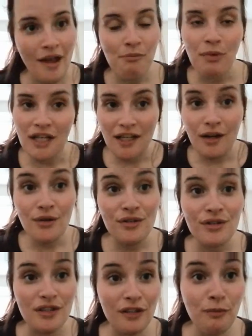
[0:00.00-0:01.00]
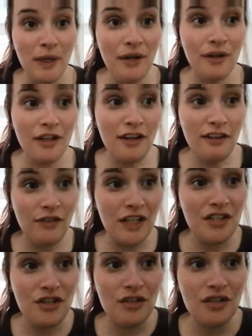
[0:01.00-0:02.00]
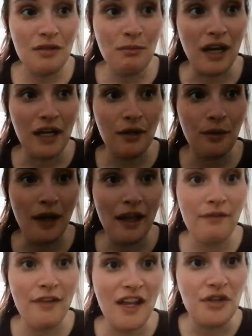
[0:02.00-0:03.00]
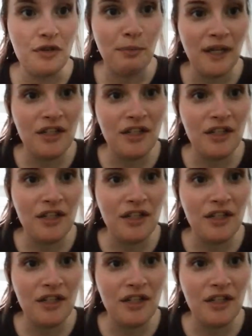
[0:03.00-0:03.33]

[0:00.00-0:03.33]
By now you should have been on an adventure to the microwave, and your butter